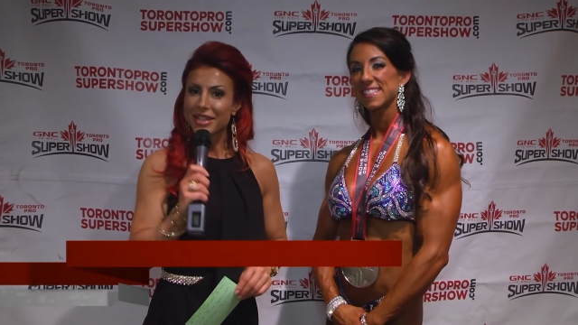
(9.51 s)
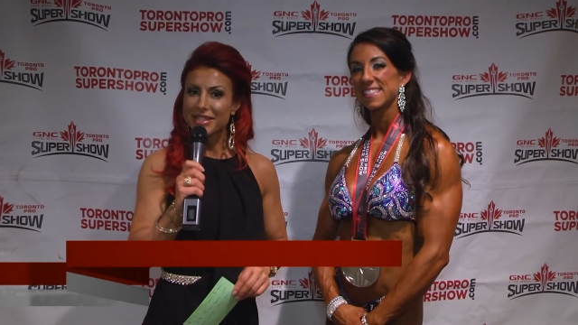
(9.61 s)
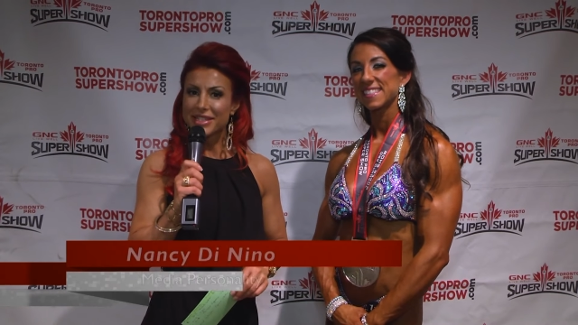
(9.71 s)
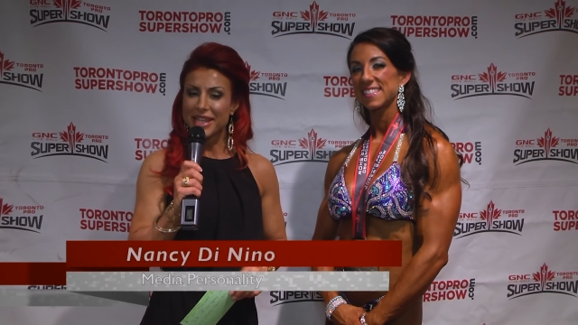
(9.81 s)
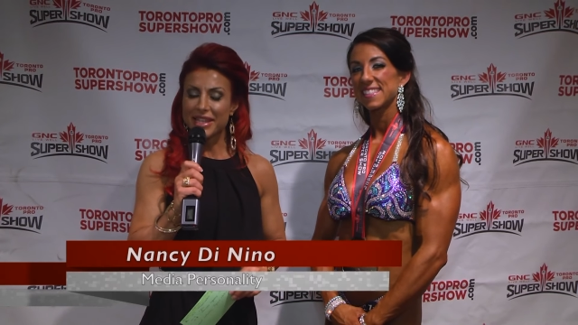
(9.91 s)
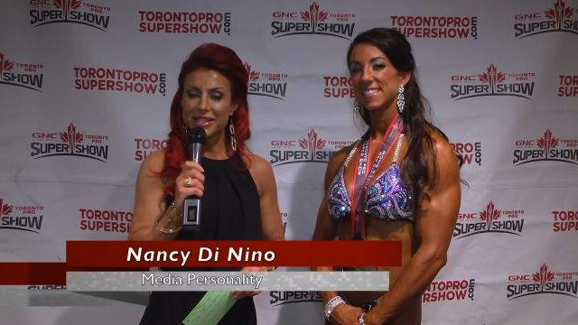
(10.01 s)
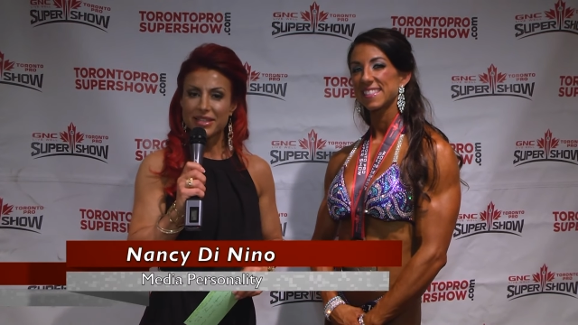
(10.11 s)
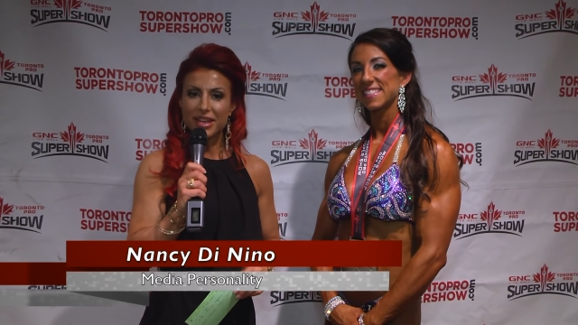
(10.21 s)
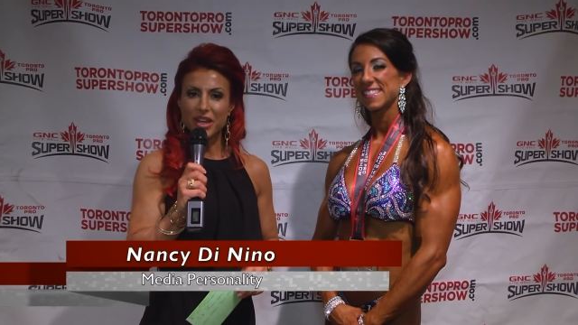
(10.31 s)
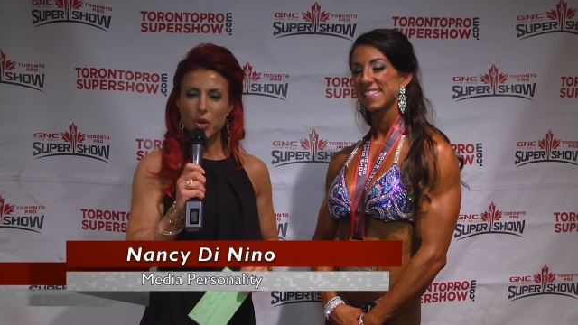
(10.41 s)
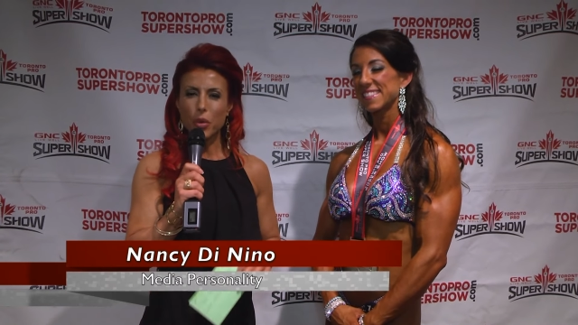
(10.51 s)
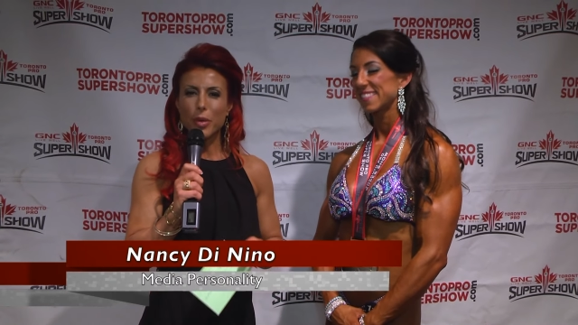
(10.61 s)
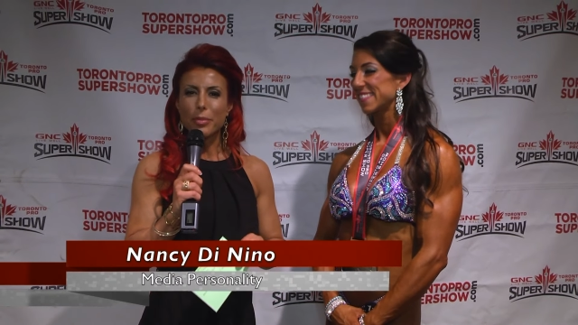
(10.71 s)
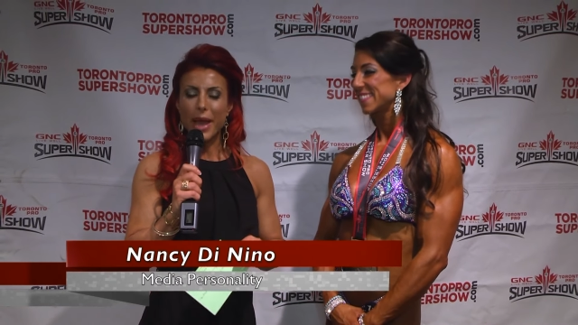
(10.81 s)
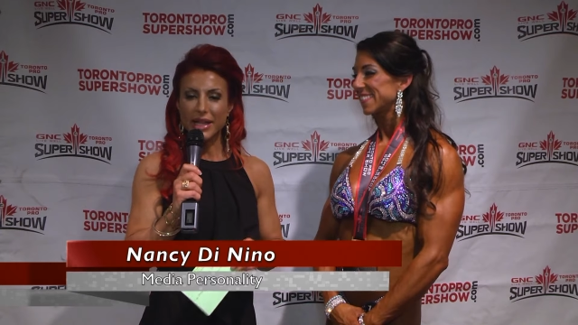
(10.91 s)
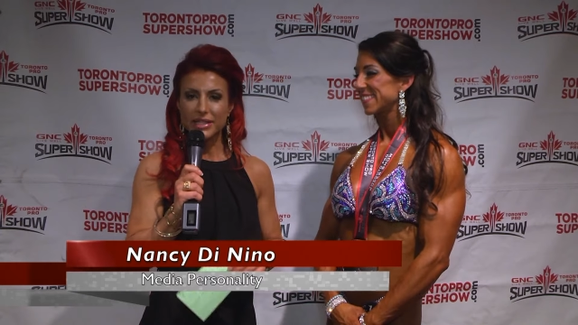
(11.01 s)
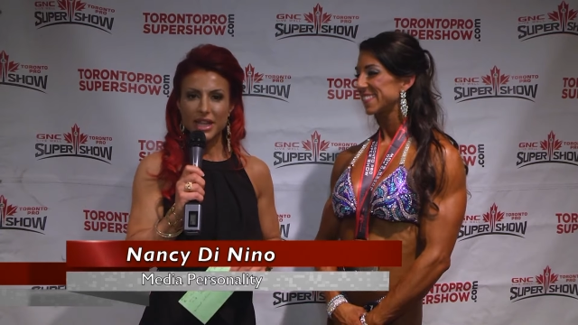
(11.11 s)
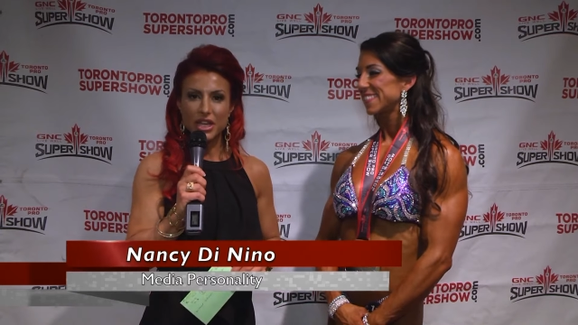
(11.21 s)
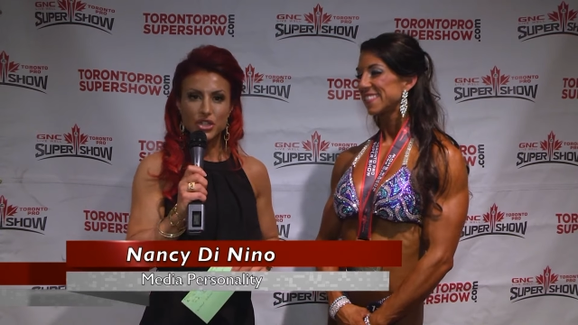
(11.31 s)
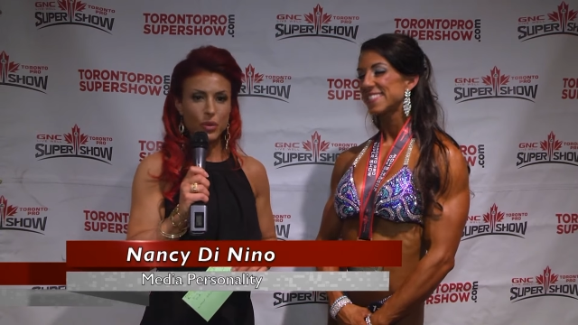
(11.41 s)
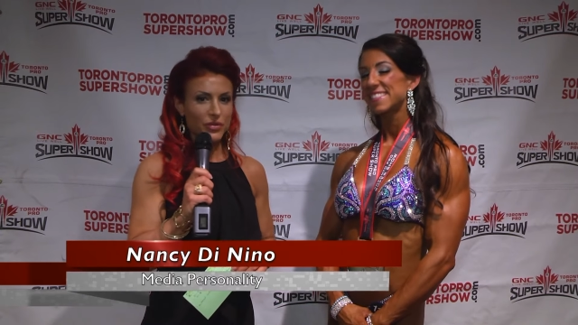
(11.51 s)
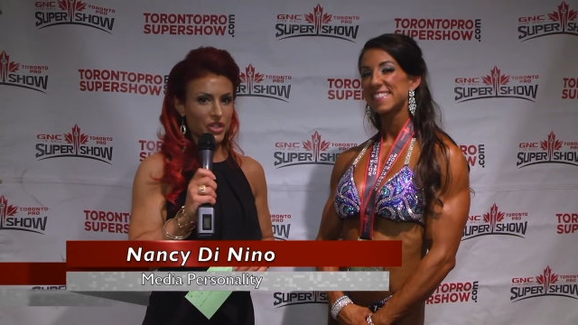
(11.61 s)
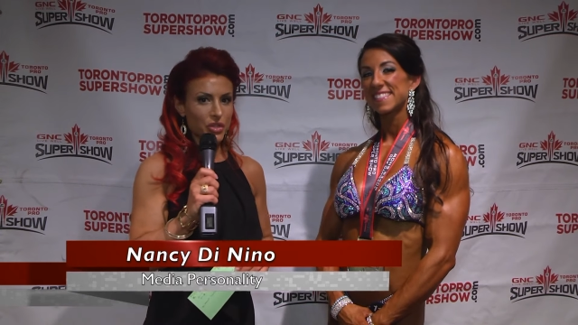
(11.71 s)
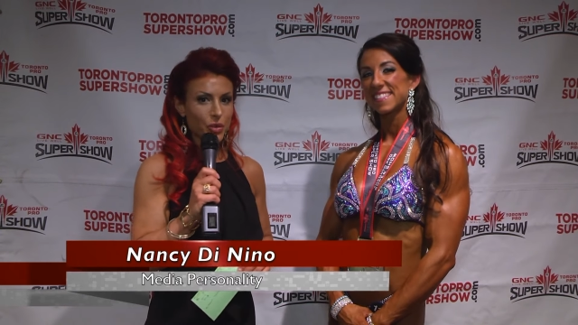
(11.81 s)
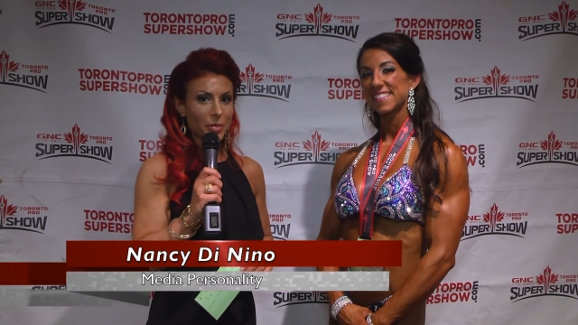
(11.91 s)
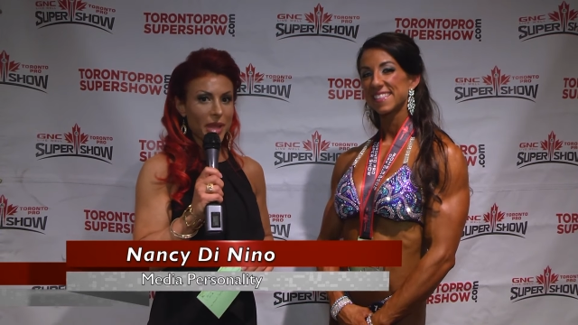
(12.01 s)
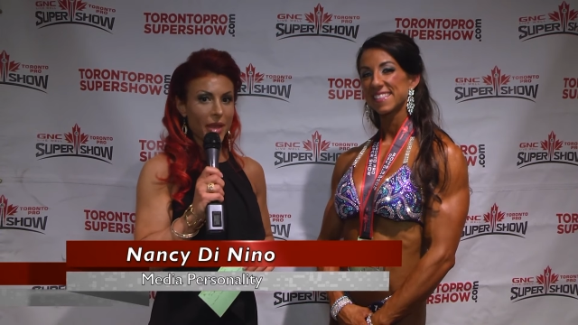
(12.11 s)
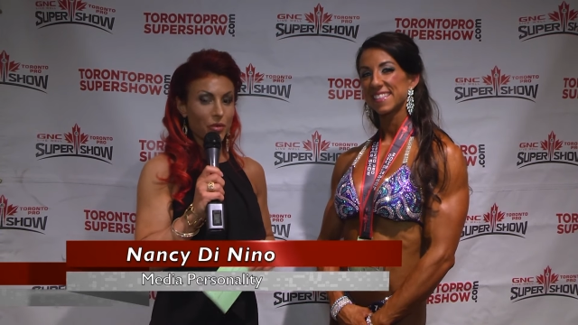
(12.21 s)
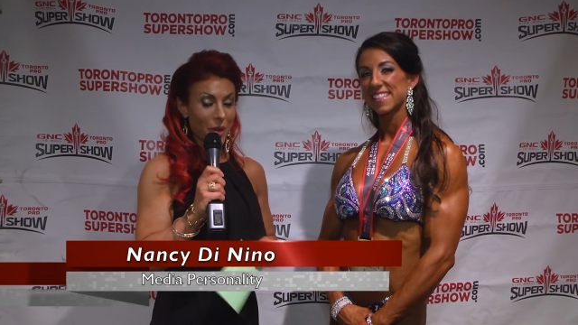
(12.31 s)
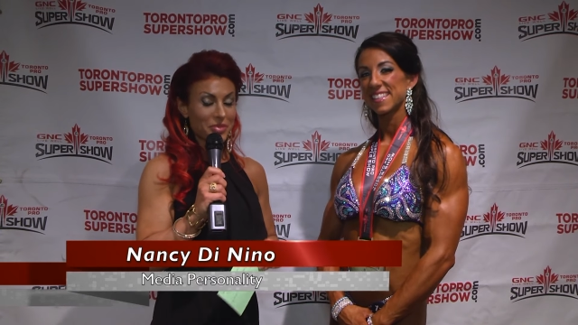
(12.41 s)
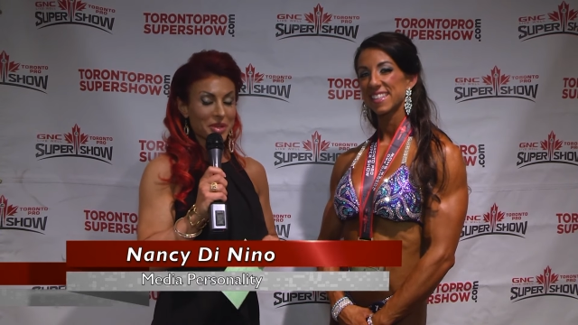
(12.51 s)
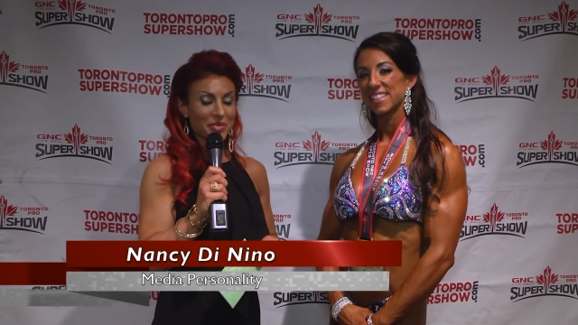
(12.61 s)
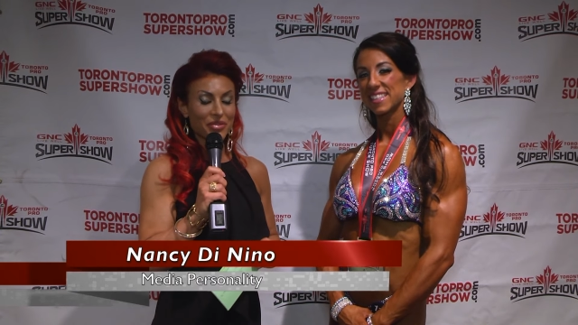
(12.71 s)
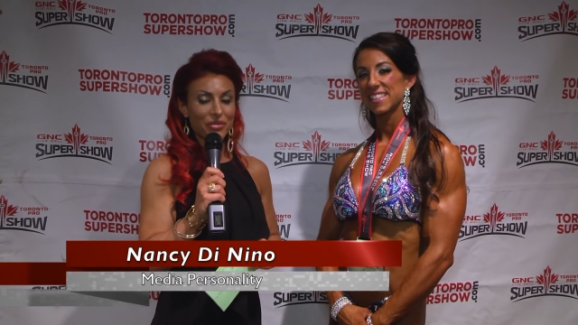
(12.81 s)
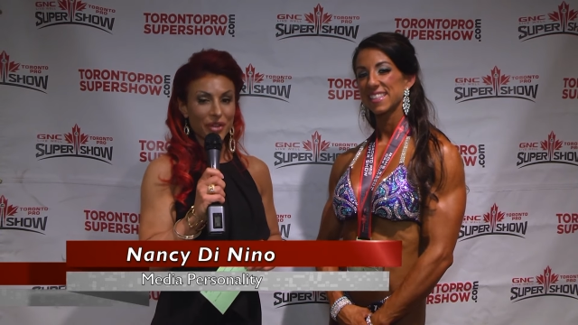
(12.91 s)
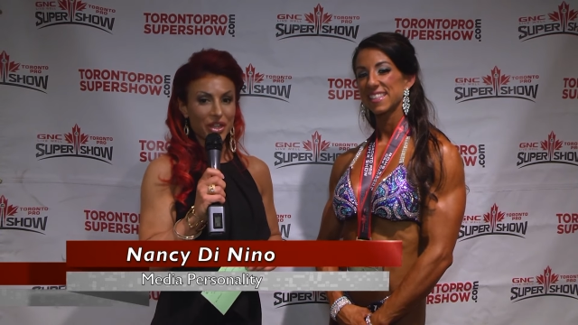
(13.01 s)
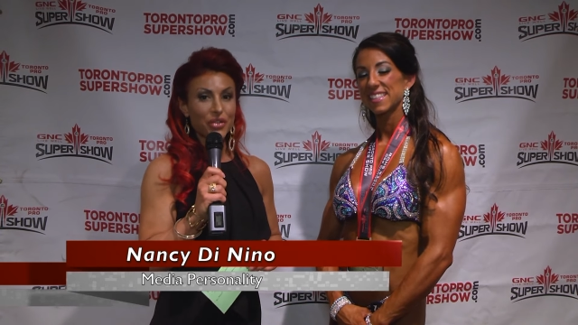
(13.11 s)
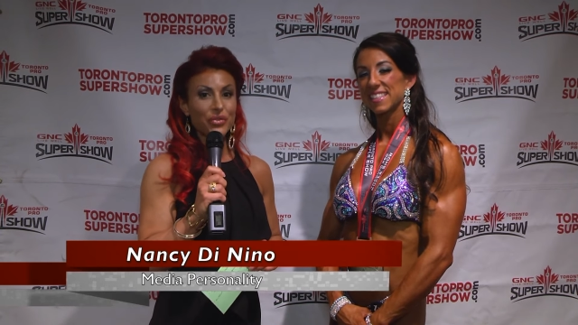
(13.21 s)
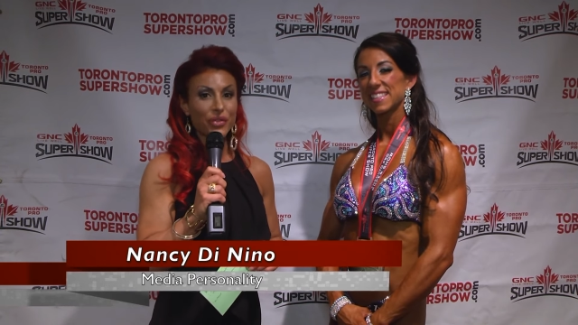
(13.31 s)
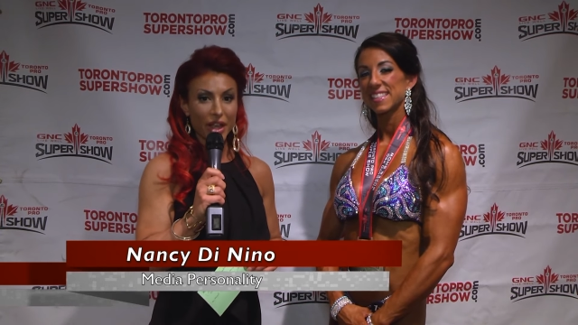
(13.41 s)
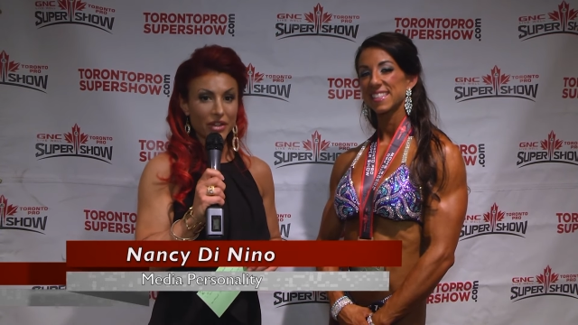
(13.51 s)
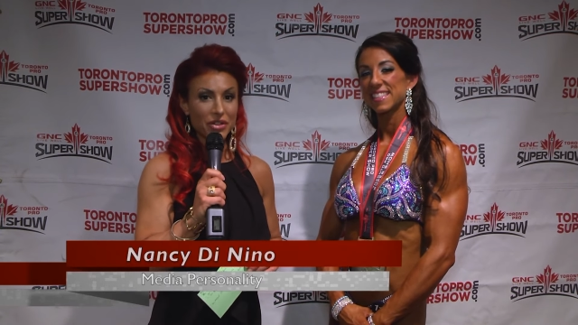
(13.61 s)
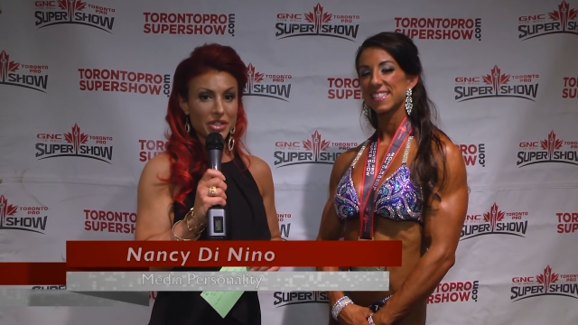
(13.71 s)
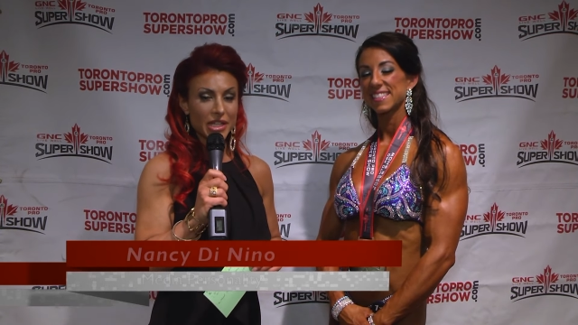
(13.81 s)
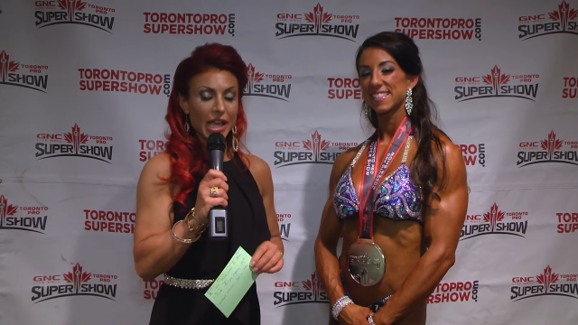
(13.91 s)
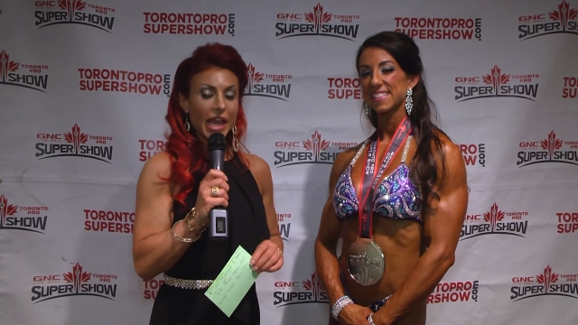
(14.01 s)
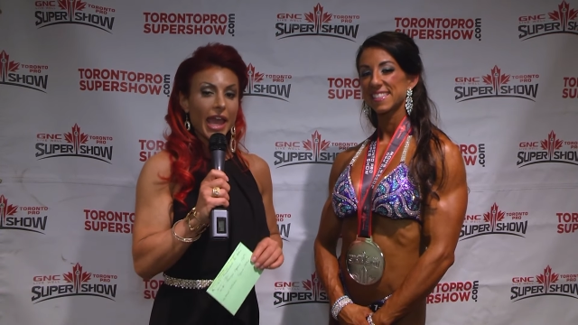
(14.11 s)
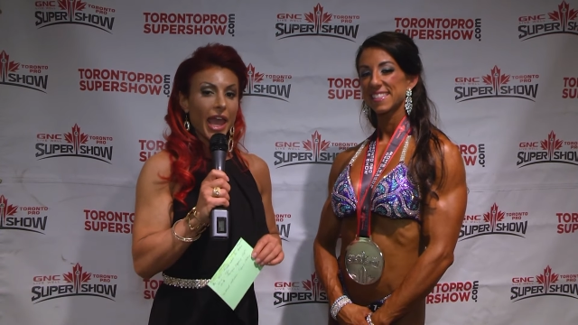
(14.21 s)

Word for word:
Speaker 1: This is Nancy Di Nino. We're backstage and we've just up, wrapped up the figure finals.